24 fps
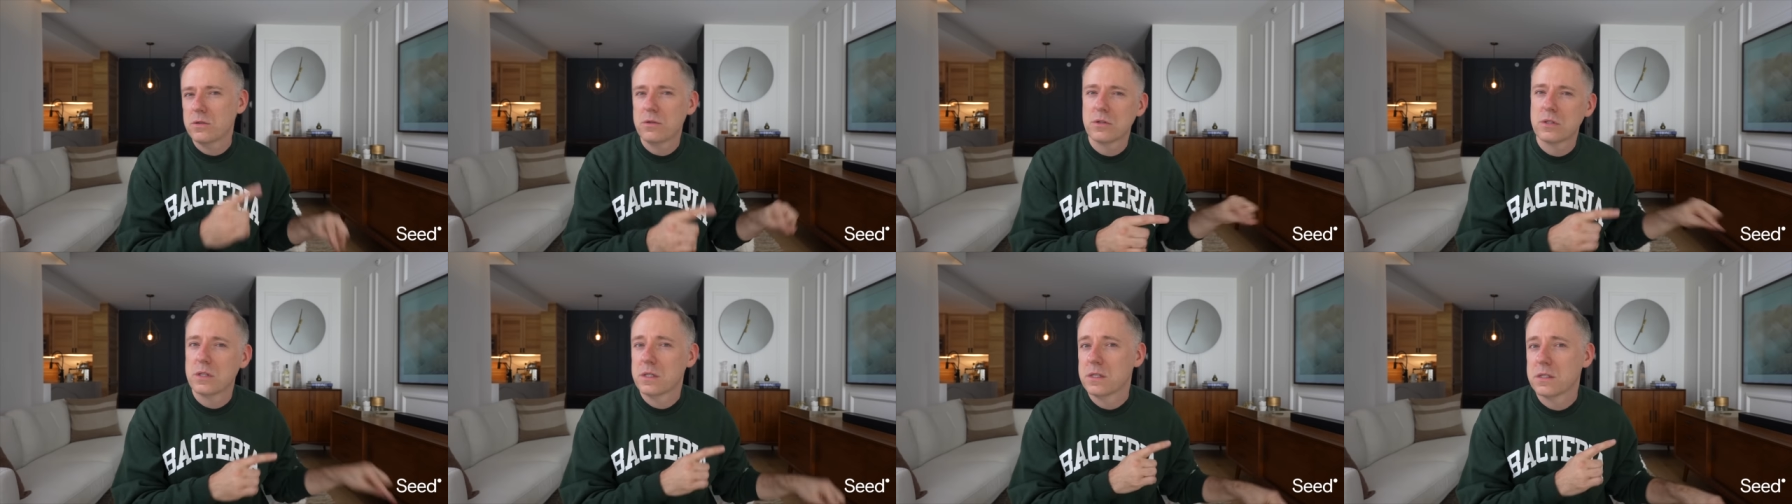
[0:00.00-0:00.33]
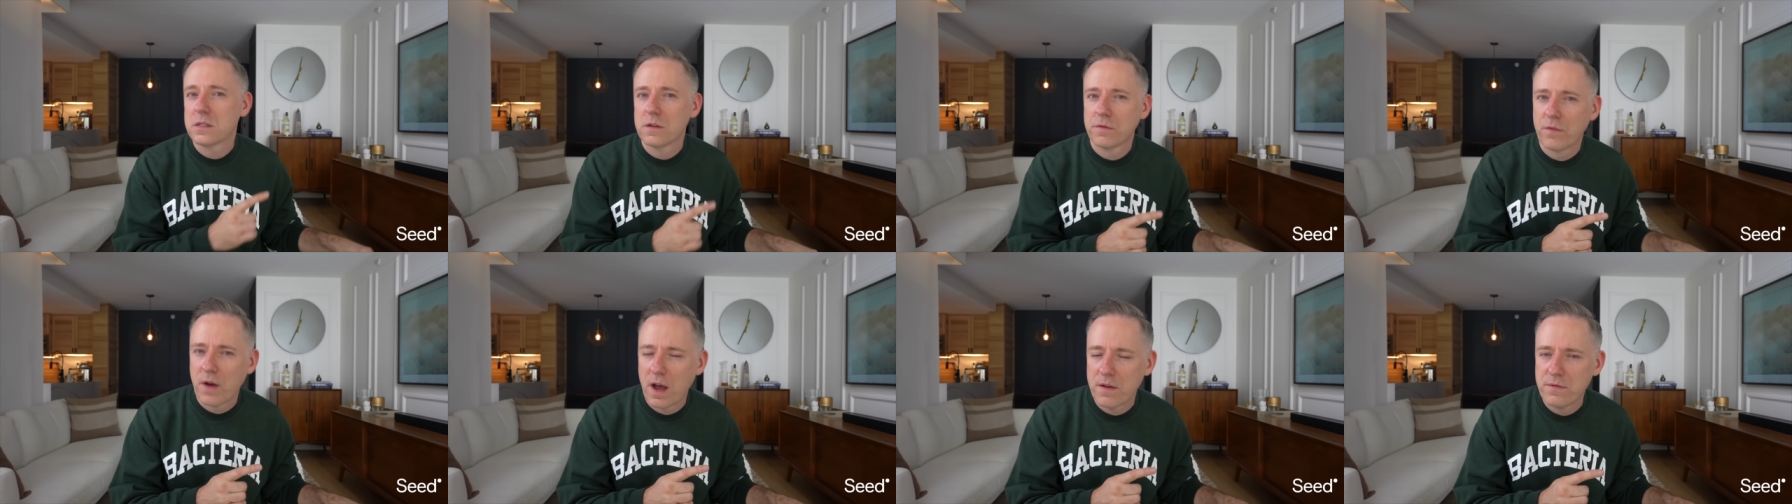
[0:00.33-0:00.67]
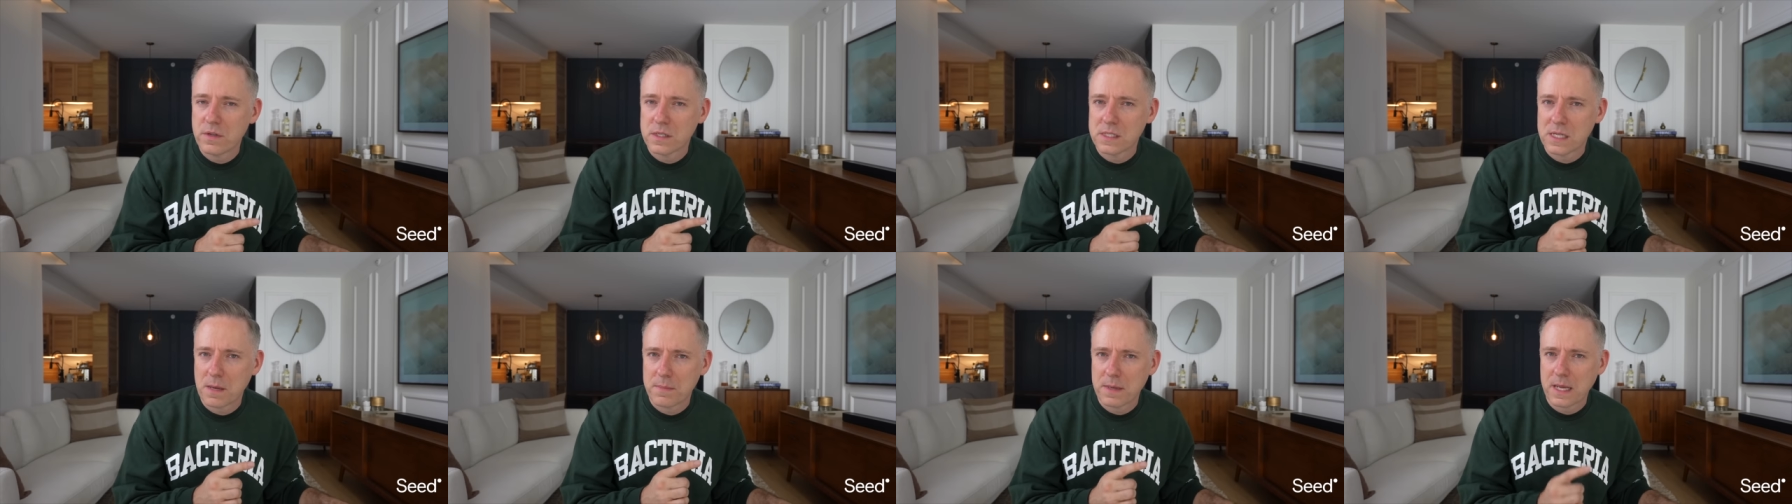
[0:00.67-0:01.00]
usually survive
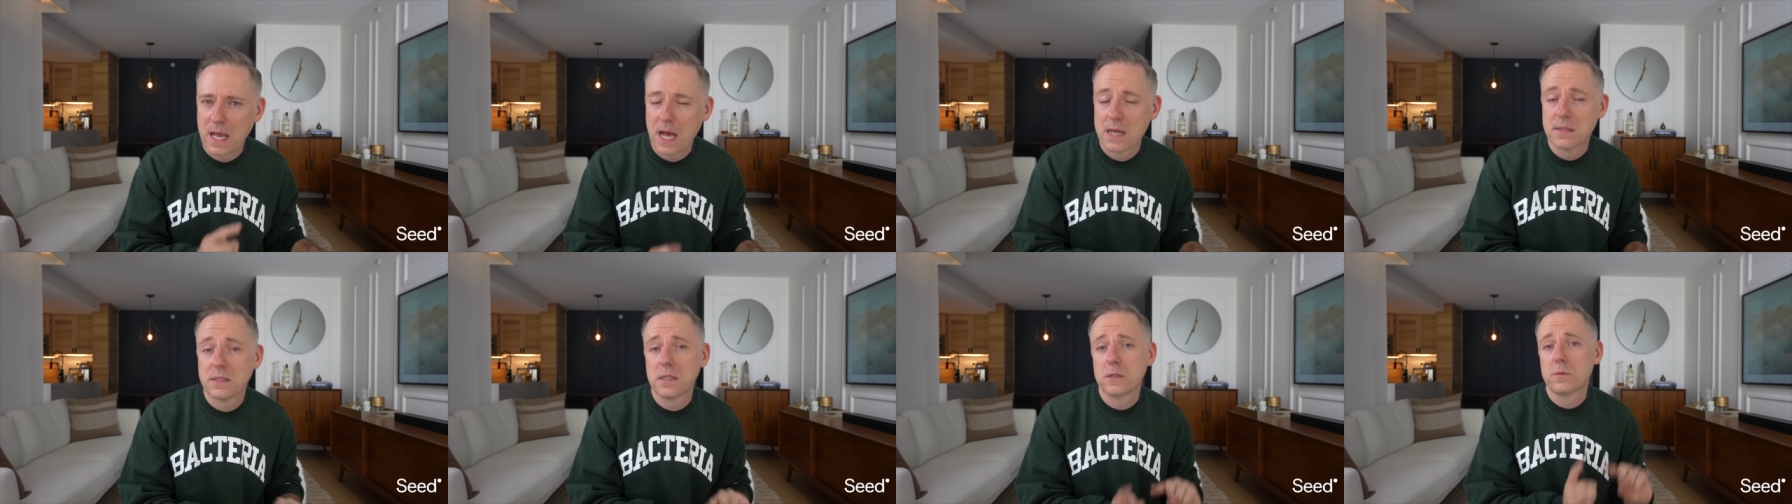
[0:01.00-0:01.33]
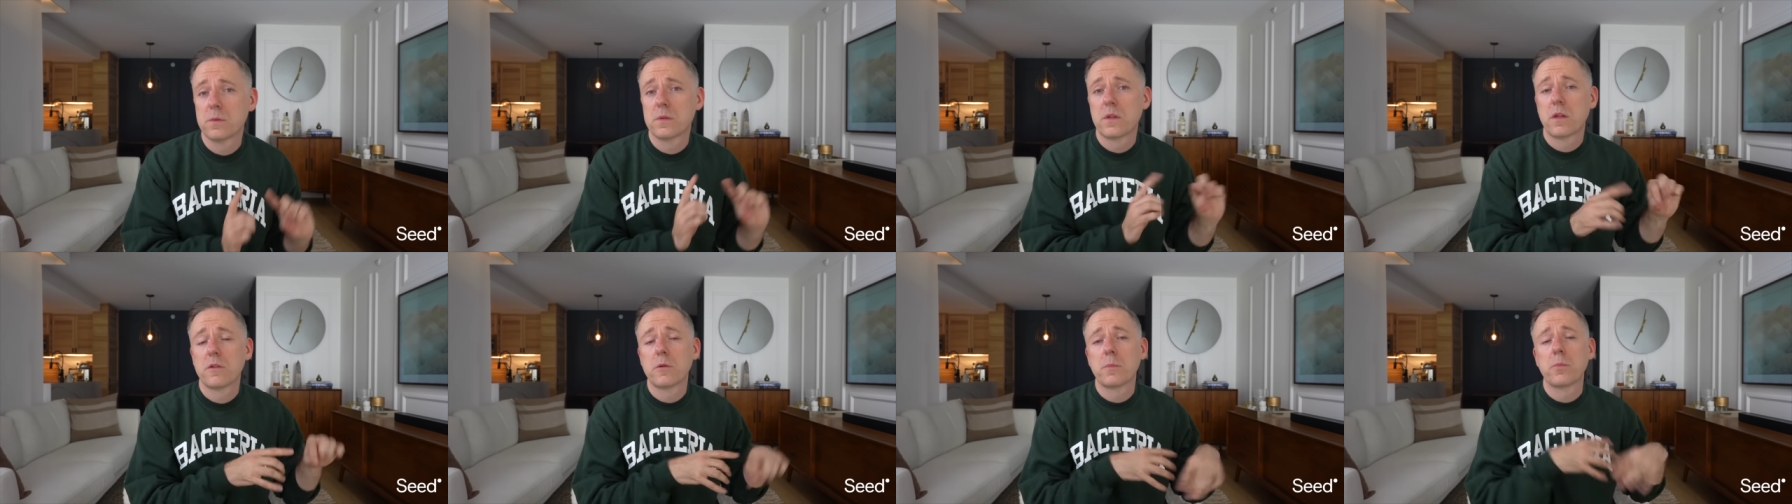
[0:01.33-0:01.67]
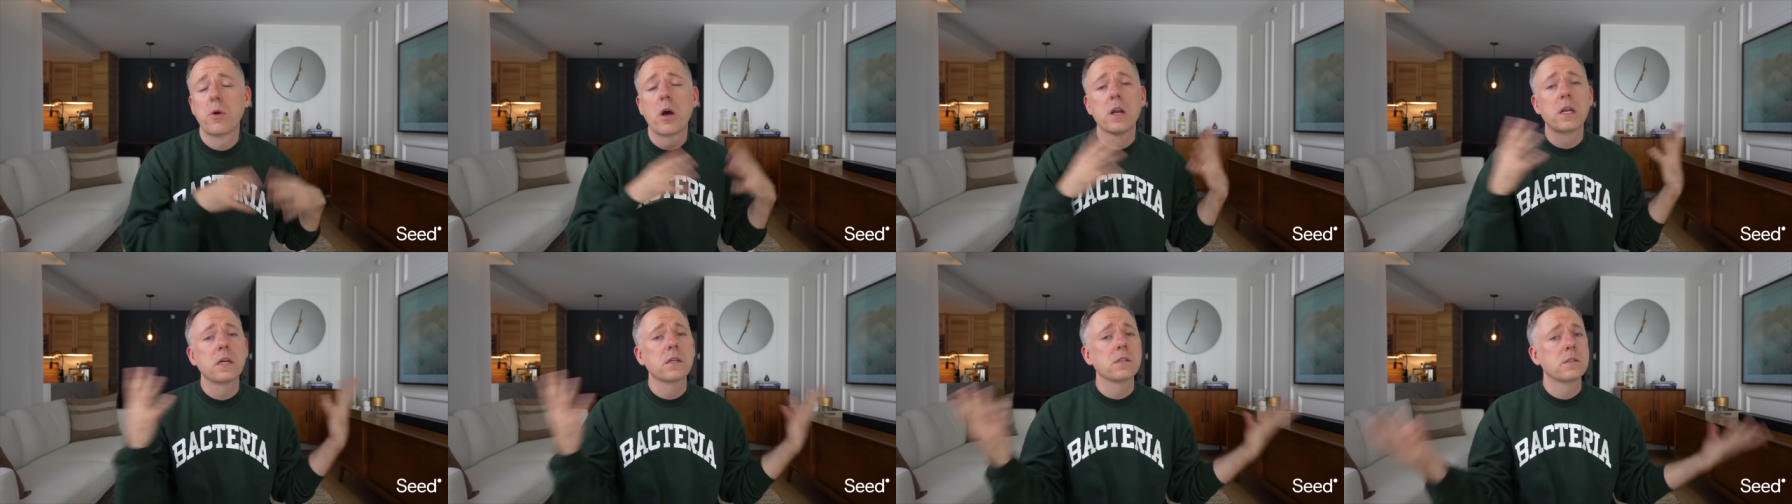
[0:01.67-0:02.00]
the stomach acids with other
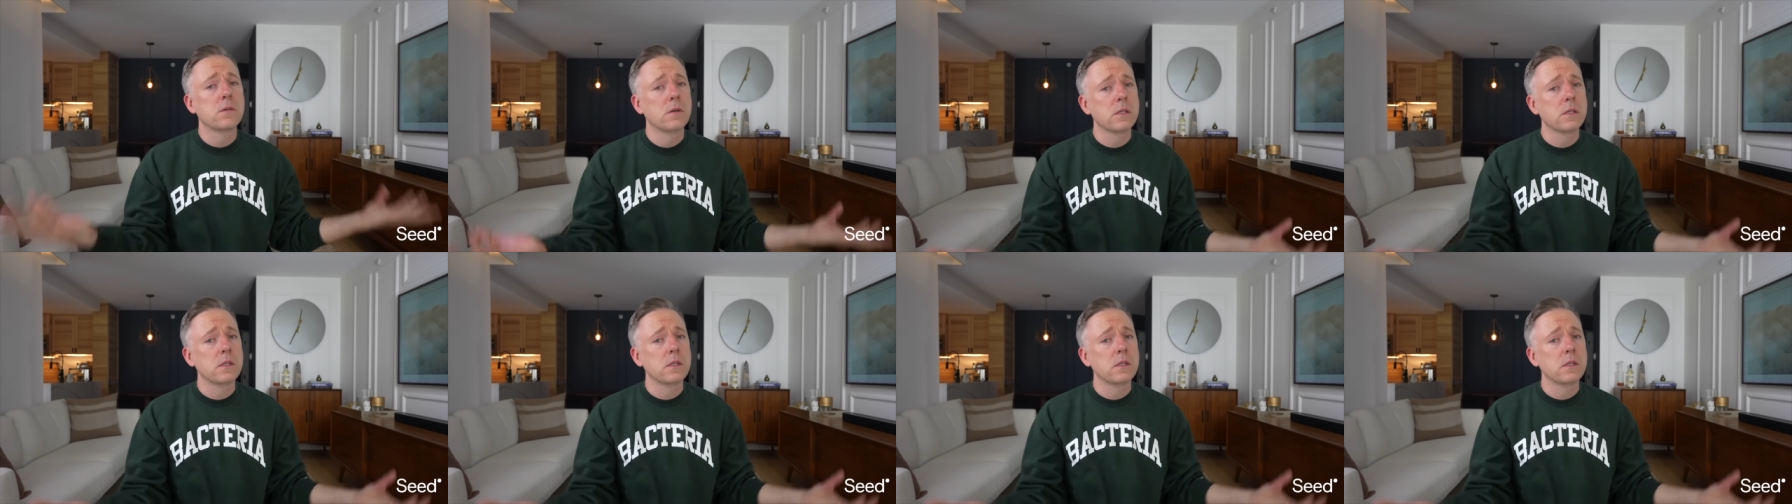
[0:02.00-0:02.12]
products,